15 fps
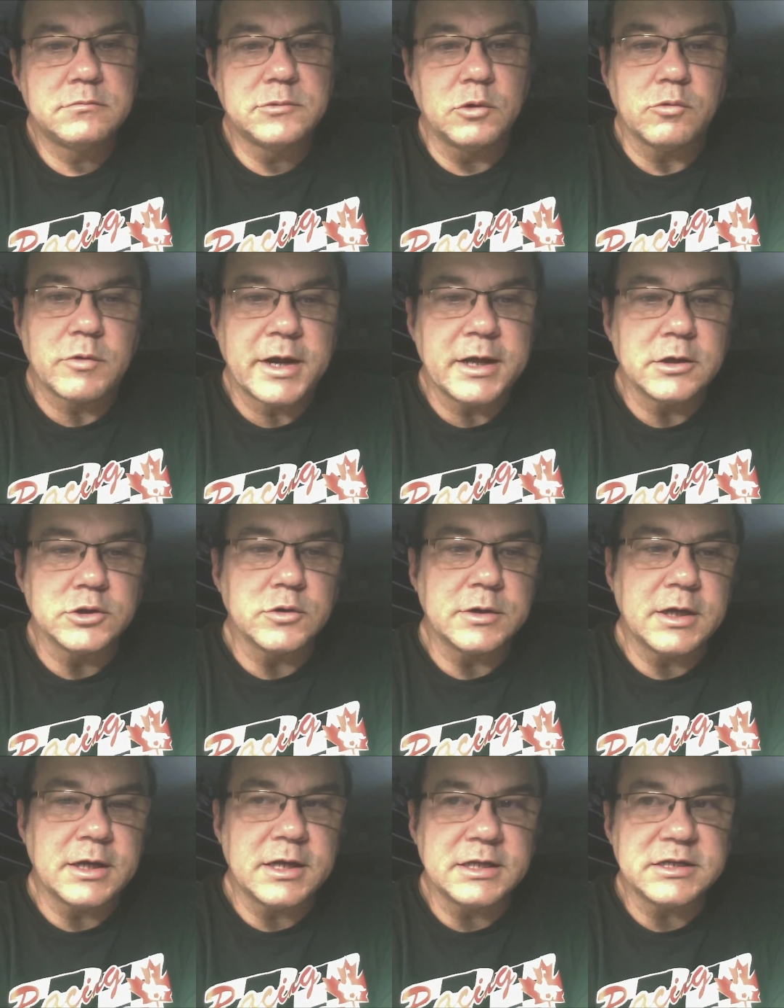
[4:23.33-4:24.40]
the rails with
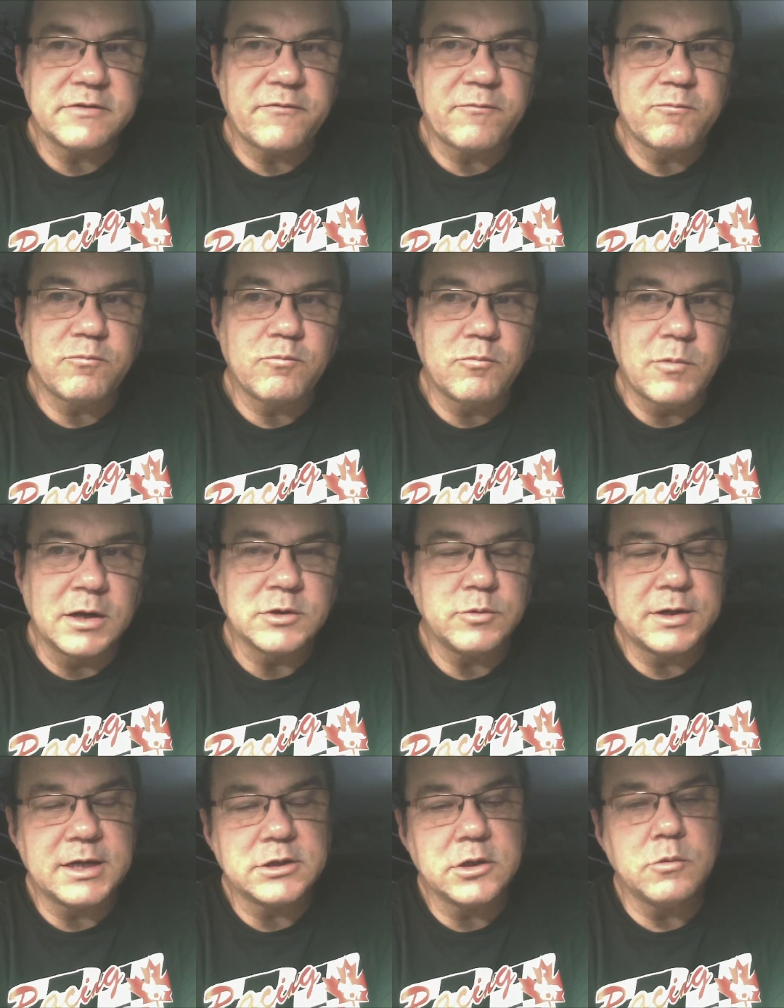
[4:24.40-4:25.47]
it is if once
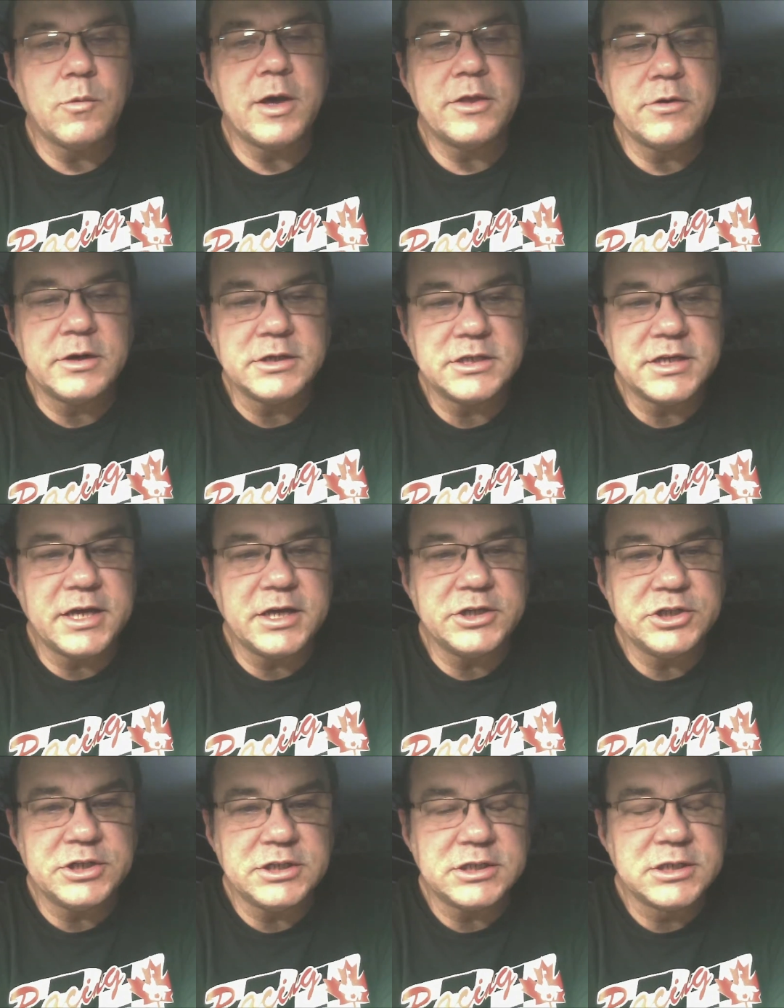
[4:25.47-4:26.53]
we get to the weathering
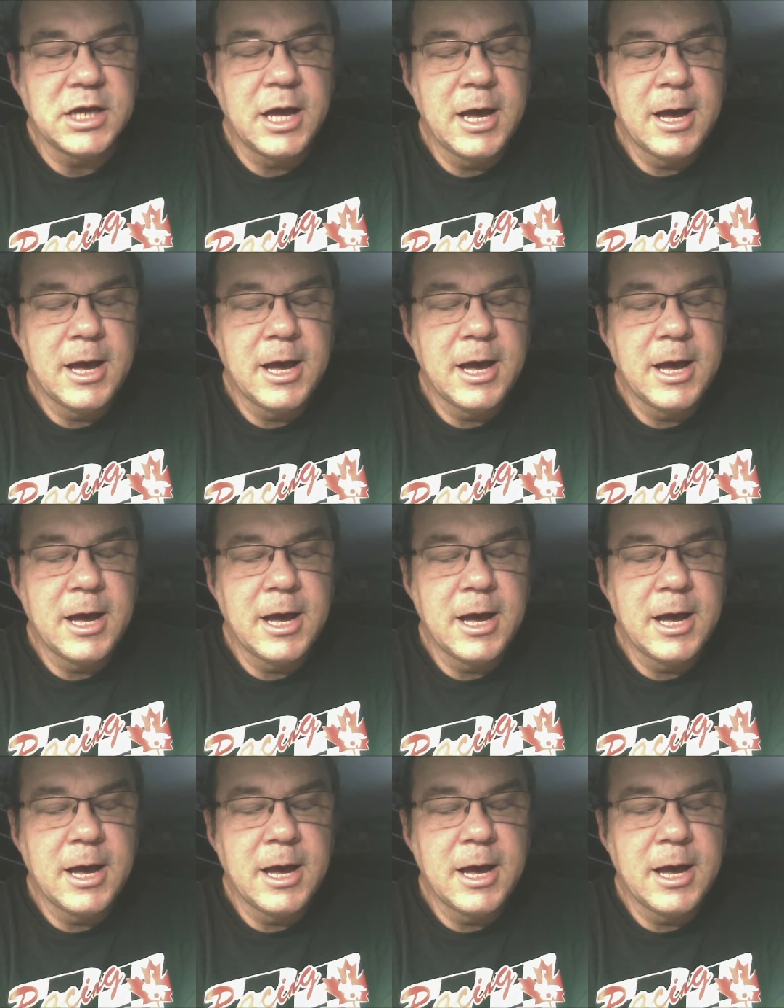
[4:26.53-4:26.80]
stages,